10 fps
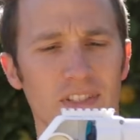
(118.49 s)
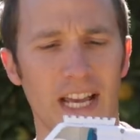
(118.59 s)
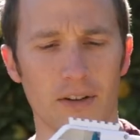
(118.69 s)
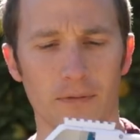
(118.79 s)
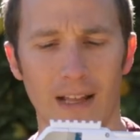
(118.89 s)

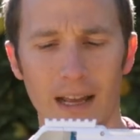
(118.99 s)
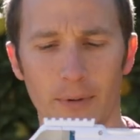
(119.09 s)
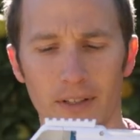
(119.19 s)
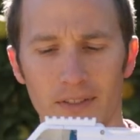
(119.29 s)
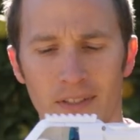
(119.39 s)
standard
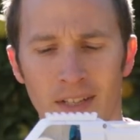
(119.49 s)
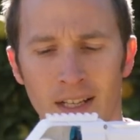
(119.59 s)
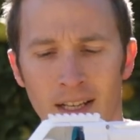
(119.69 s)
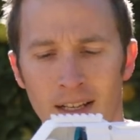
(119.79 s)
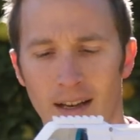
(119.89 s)
flywheels.
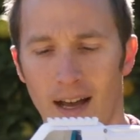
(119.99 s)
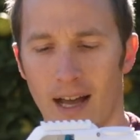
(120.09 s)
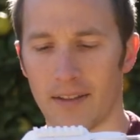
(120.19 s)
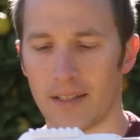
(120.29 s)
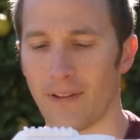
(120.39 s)

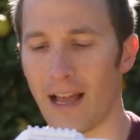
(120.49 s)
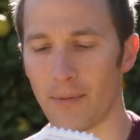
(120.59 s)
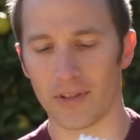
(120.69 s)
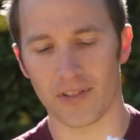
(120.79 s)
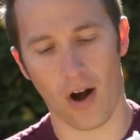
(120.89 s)
Uh, these
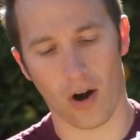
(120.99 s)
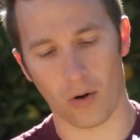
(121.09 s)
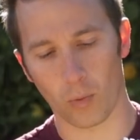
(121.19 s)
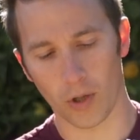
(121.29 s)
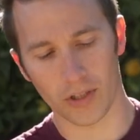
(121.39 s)
flywheels
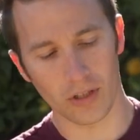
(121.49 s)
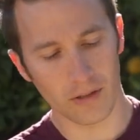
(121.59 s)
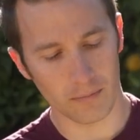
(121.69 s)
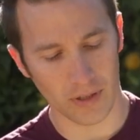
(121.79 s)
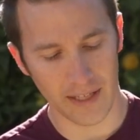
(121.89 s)
are
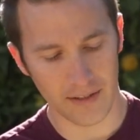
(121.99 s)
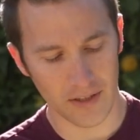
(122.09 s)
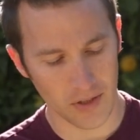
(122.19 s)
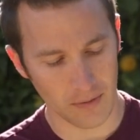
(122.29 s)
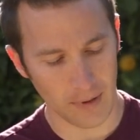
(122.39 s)
Worker brand
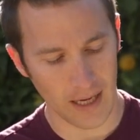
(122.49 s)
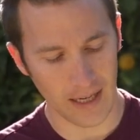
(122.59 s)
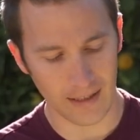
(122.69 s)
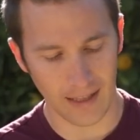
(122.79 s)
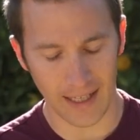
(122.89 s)
that you can
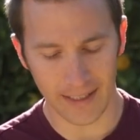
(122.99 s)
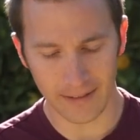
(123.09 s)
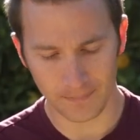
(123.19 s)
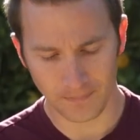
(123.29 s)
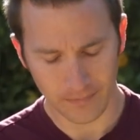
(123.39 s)
buy
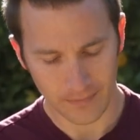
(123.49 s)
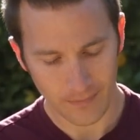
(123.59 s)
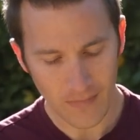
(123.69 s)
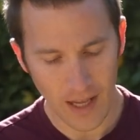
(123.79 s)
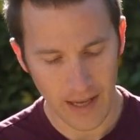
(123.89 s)
online.
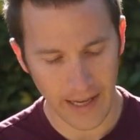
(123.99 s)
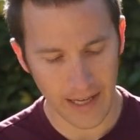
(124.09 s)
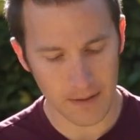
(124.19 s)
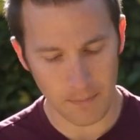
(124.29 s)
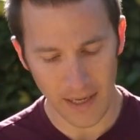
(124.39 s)

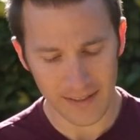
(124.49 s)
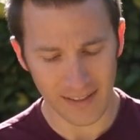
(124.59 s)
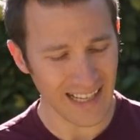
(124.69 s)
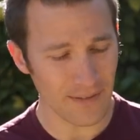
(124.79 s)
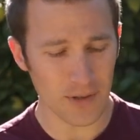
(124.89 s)
And basically